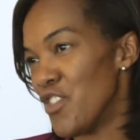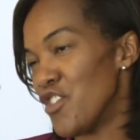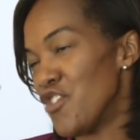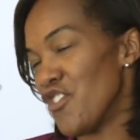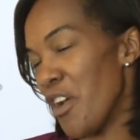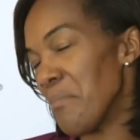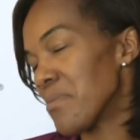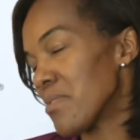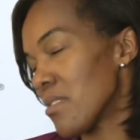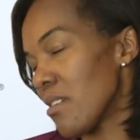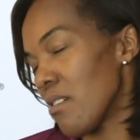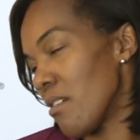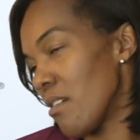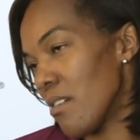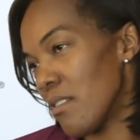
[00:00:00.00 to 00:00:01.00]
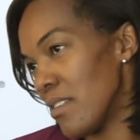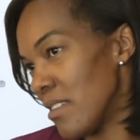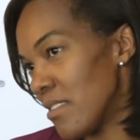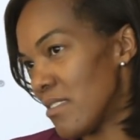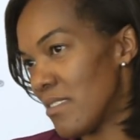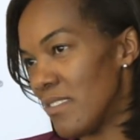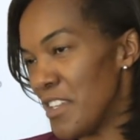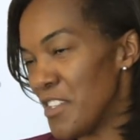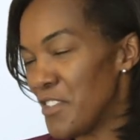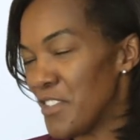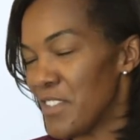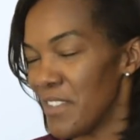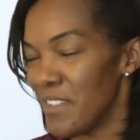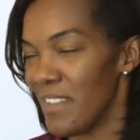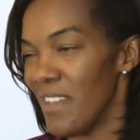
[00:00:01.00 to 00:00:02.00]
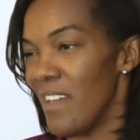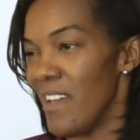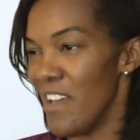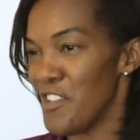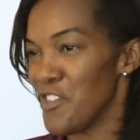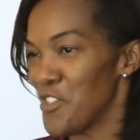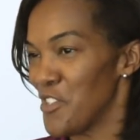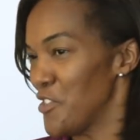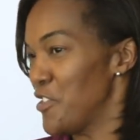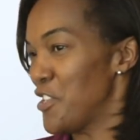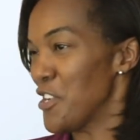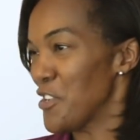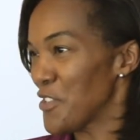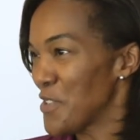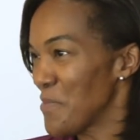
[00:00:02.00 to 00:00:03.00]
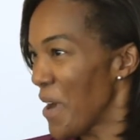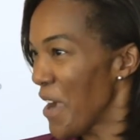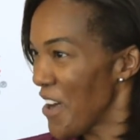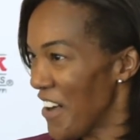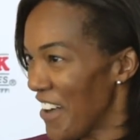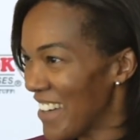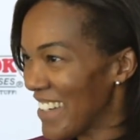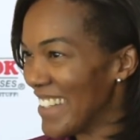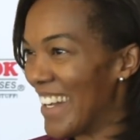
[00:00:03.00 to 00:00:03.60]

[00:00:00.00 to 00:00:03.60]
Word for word: the jumps are, are it, it's dear to my heart.